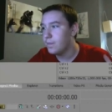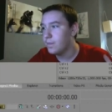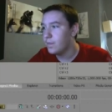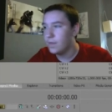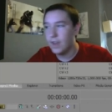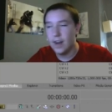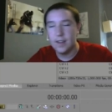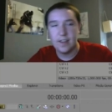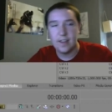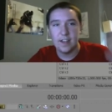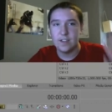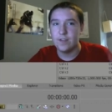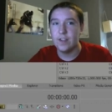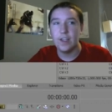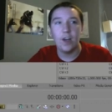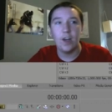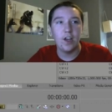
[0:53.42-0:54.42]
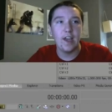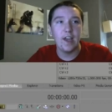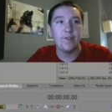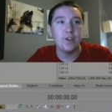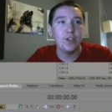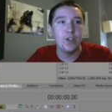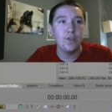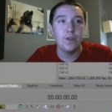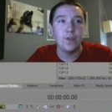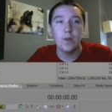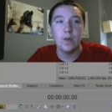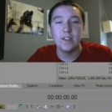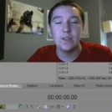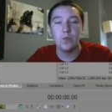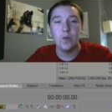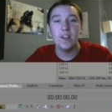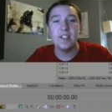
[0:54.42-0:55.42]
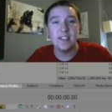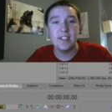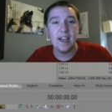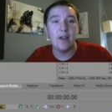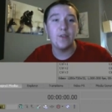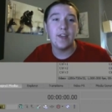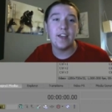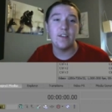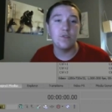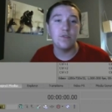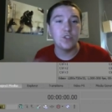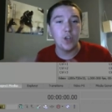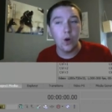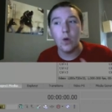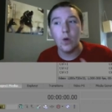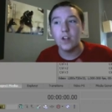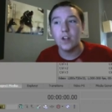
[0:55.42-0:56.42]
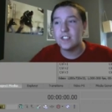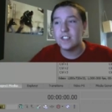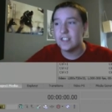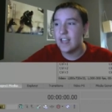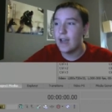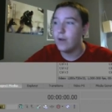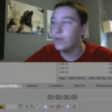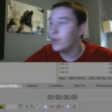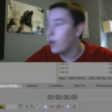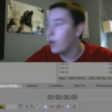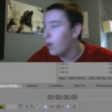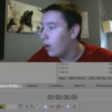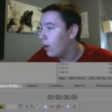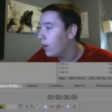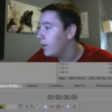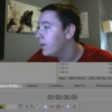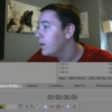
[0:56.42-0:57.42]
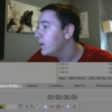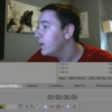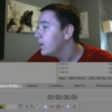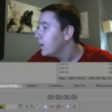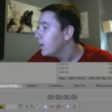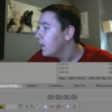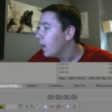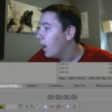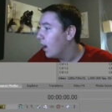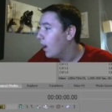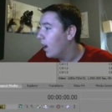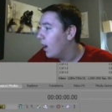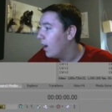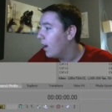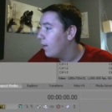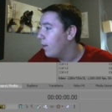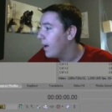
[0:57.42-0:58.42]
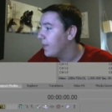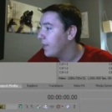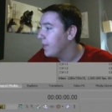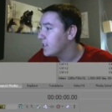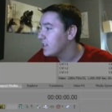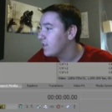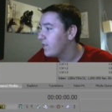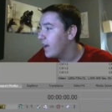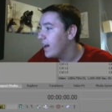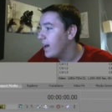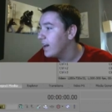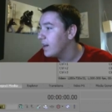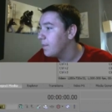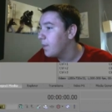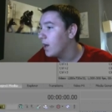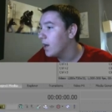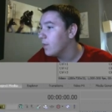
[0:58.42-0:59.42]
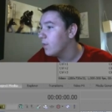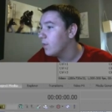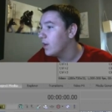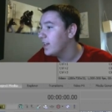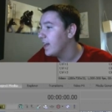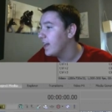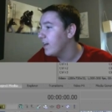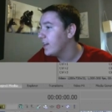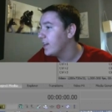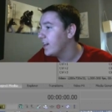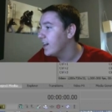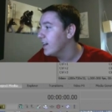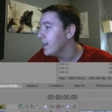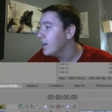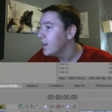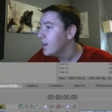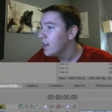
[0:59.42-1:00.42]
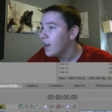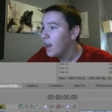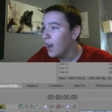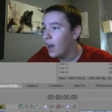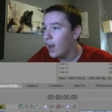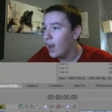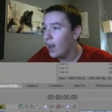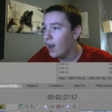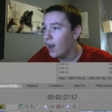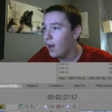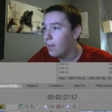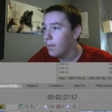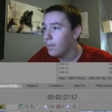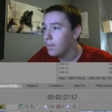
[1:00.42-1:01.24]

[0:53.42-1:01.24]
there, that's really all you have to do for the ones with sound that you don't want sound on. And this very bottom one down here, that